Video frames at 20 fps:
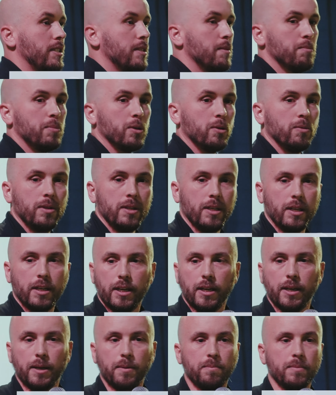simple,
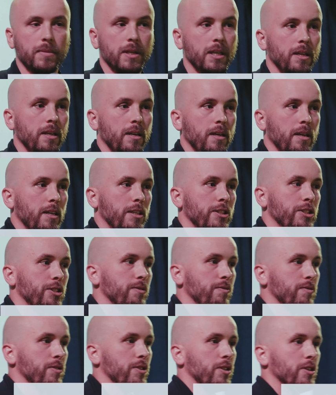is
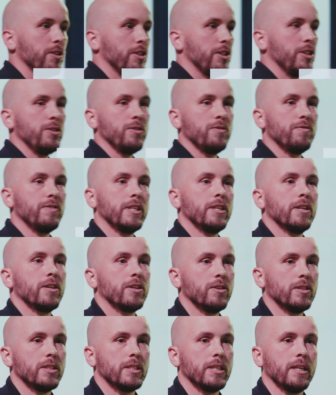you've got to use video
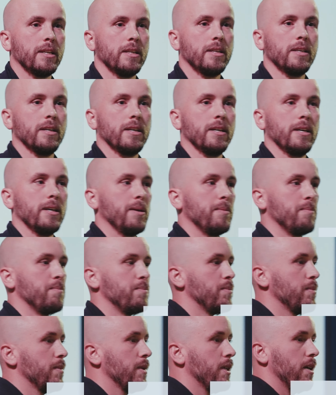content.
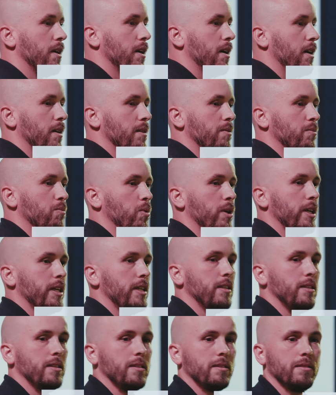
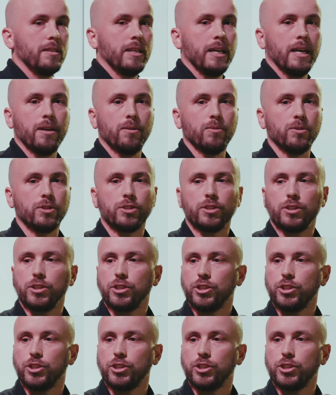We now as